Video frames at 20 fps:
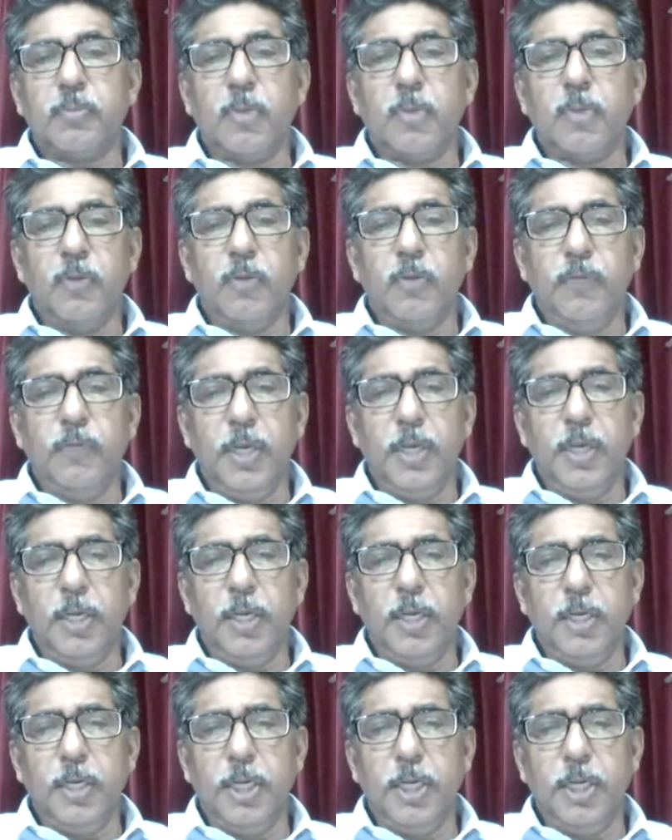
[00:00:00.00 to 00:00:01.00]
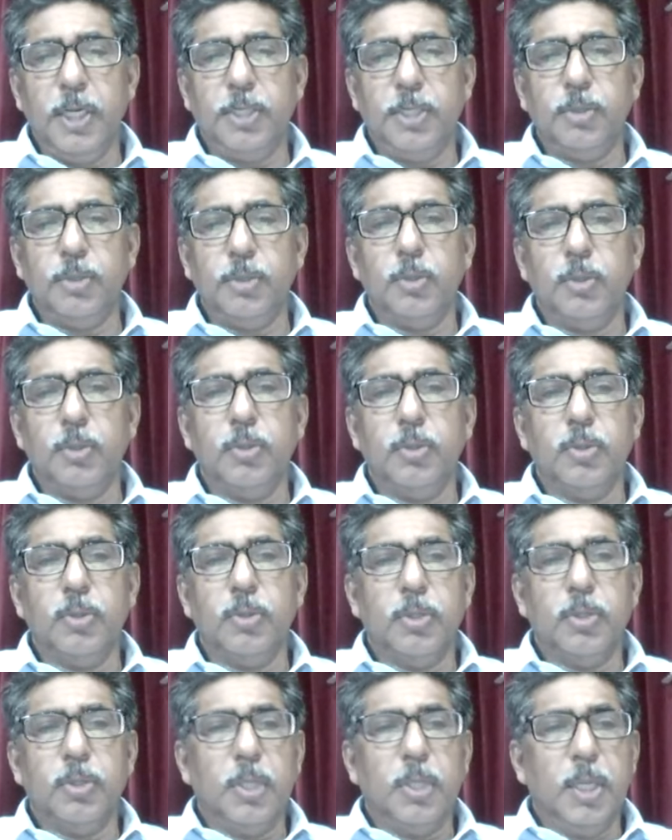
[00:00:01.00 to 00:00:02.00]
we need to
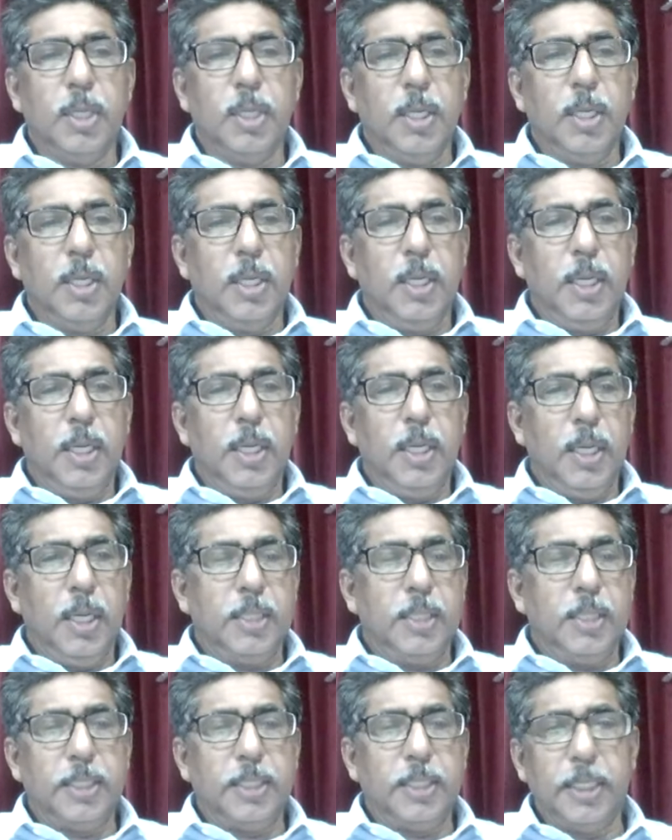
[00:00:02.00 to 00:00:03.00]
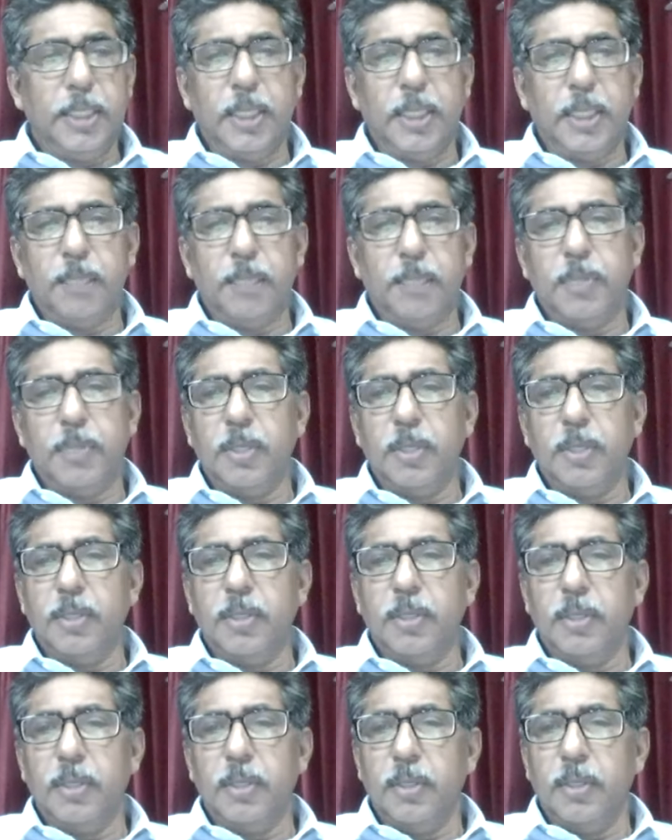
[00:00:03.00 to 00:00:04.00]
take up
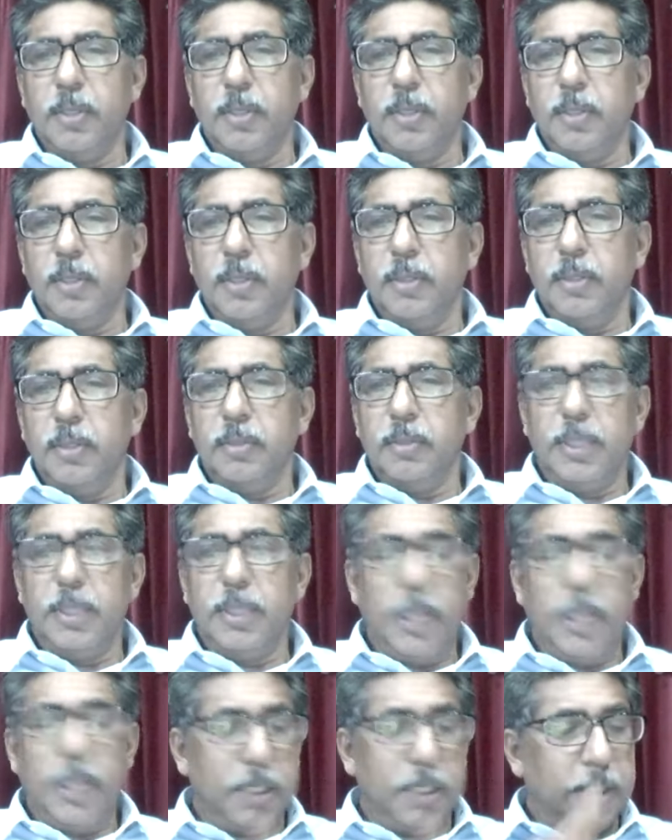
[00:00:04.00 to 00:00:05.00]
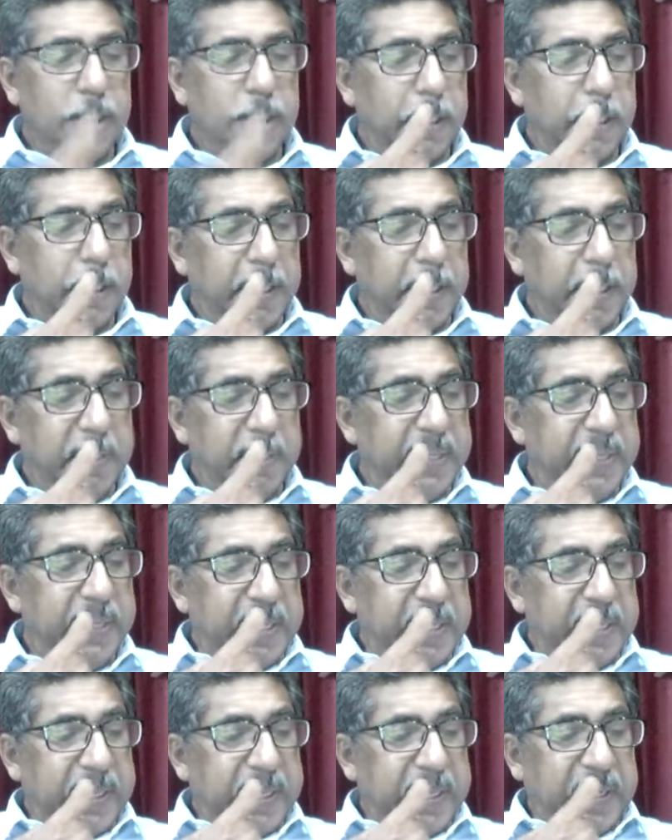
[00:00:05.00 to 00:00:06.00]
the action
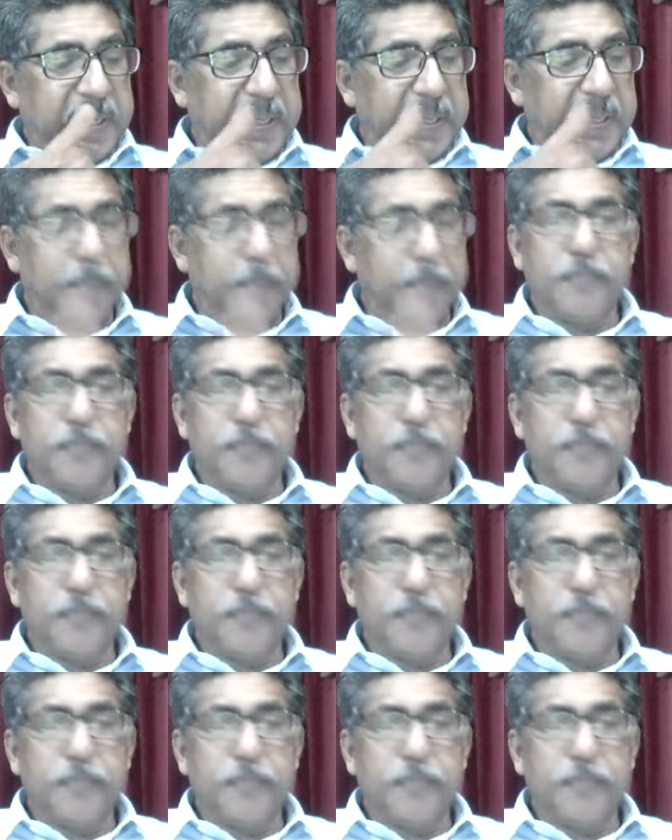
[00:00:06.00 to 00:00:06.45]
immediately,